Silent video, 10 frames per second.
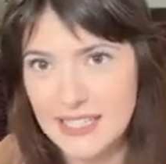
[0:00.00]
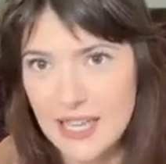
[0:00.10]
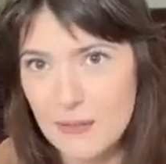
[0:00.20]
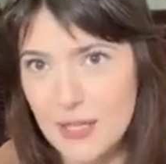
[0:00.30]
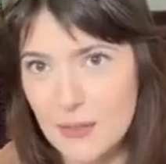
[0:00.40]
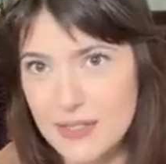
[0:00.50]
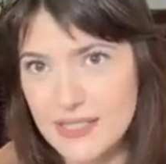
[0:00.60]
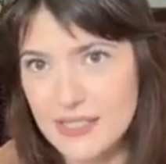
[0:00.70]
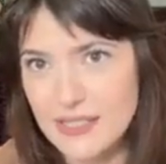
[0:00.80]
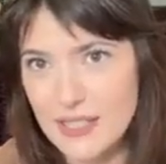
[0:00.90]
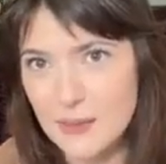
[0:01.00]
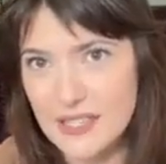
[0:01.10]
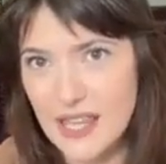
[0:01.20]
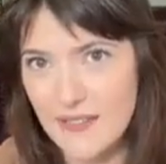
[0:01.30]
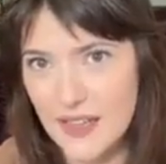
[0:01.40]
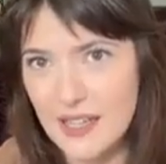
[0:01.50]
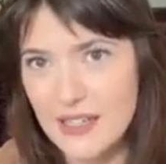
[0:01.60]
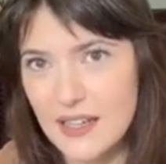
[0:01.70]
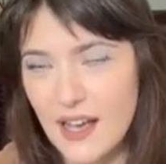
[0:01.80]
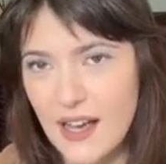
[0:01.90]
the name he was
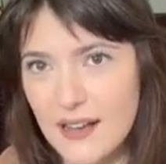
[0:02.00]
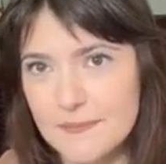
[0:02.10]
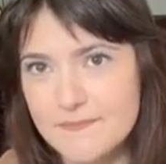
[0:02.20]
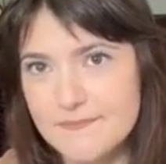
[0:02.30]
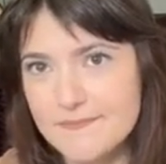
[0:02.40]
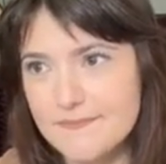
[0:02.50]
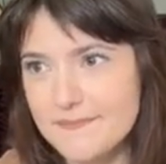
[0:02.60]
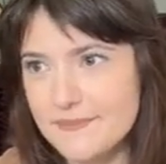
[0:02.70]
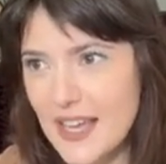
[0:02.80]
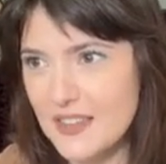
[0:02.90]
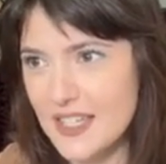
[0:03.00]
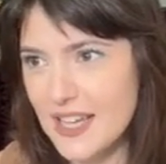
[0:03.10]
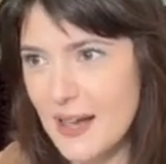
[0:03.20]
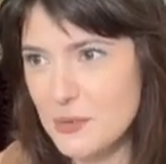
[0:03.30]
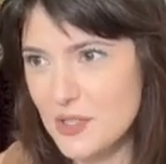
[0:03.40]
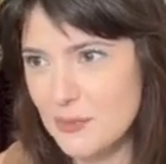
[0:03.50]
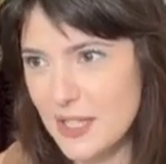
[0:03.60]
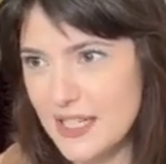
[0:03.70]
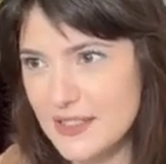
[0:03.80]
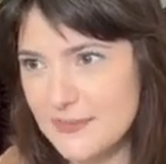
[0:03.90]
given at the adoption
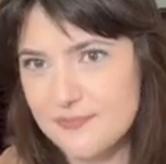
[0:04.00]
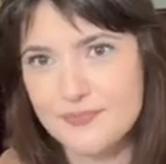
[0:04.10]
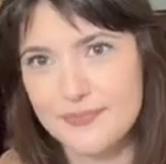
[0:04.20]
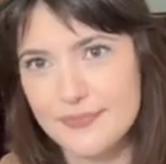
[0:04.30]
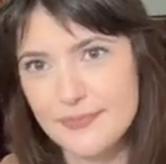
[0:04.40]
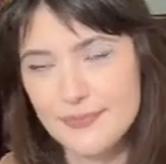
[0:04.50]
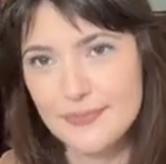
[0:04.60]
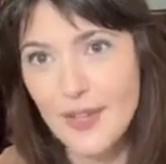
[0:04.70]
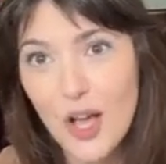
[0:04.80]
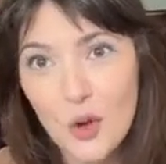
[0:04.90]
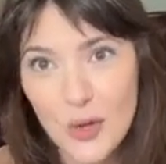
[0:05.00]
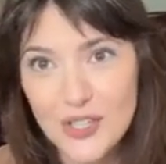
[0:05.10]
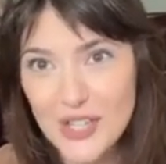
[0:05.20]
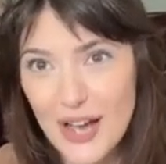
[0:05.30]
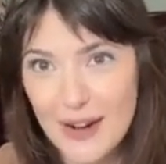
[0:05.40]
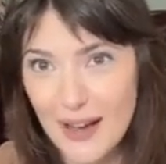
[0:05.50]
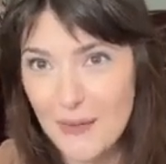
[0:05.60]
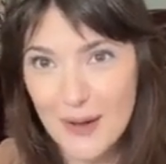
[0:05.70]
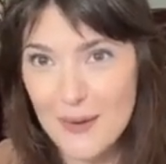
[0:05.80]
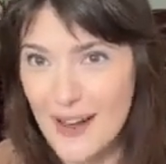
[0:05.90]
place. Quick shout out
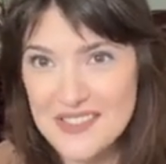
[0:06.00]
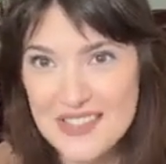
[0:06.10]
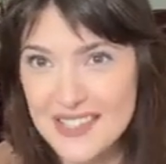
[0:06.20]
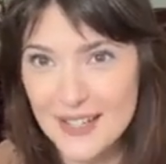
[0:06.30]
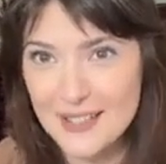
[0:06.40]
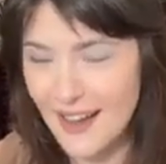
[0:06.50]
while we're all just here